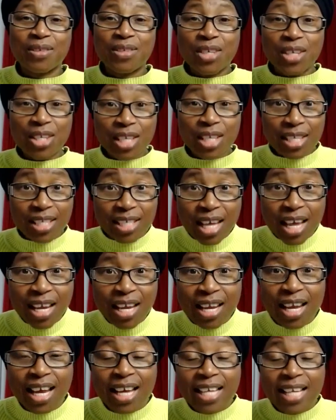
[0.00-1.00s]
She
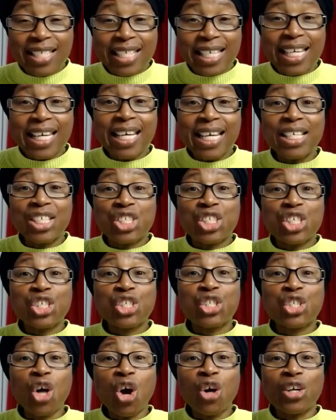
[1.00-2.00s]
say, she, she
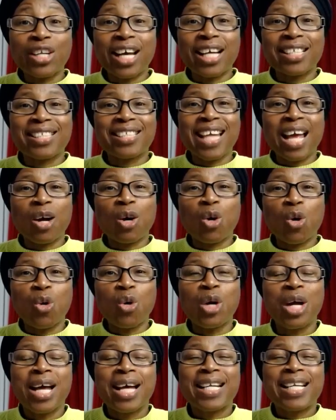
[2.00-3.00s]
saw that the,
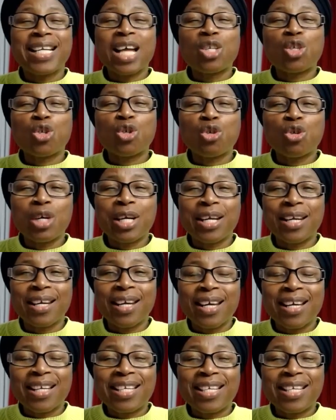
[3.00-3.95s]
good, the tree,